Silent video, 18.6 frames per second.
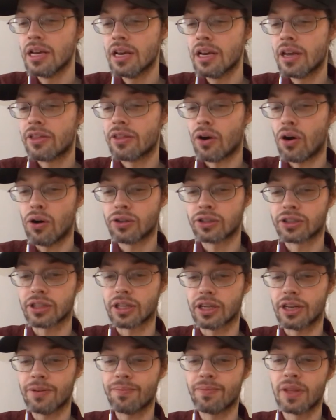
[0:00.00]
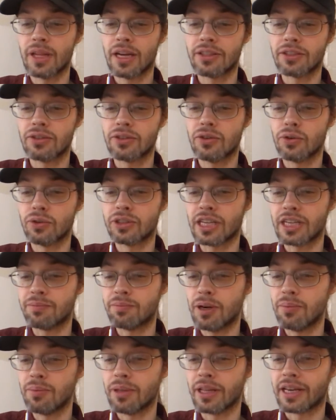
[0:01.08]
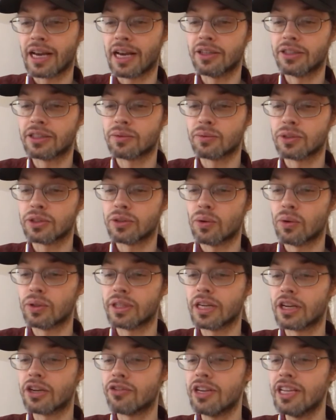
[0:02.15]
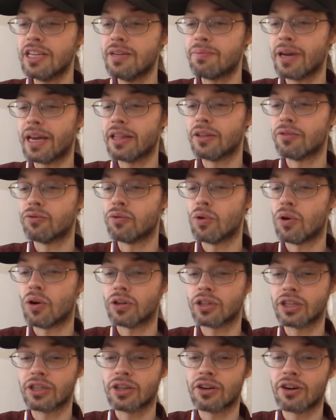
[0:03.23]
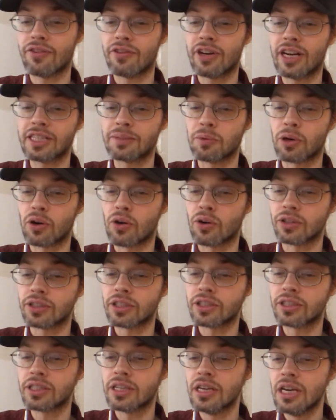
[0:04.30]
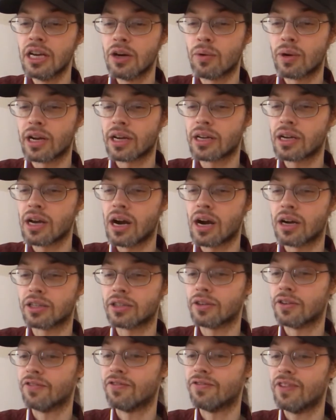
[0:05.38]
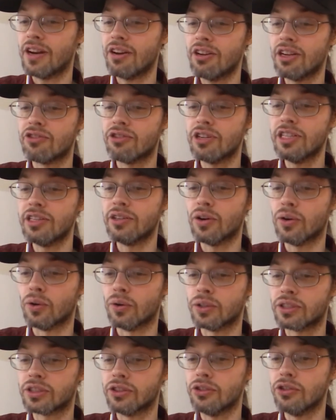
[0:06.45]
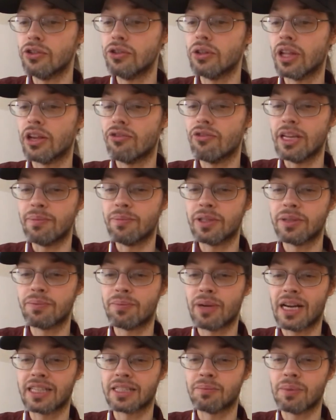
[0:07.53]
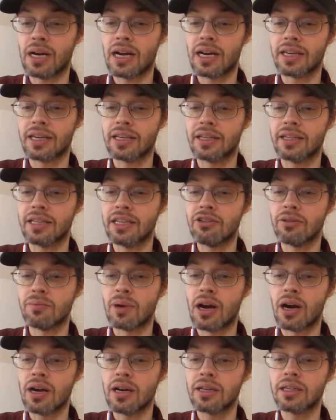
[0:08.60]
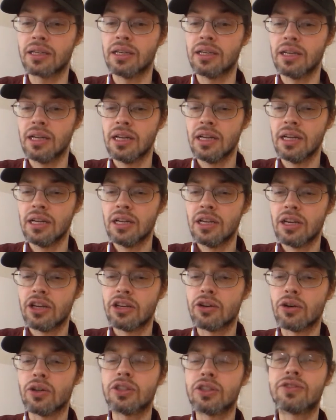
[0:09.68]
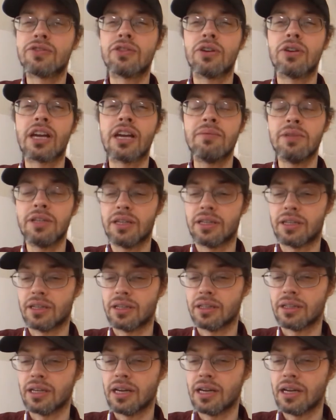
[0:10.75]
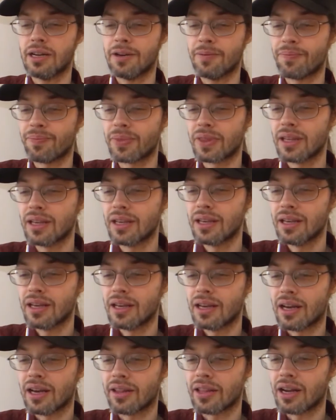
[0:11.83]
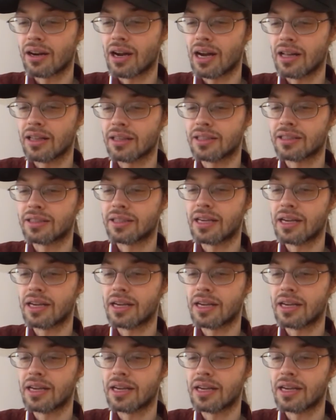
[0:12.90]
The hostler, at a roadside public house, was holding a green pail of water to refresh my horses, when a cart of very green oats, newly reaped, passed by, and he remarked, "Yon's fro Gimmerton, nah? They're allus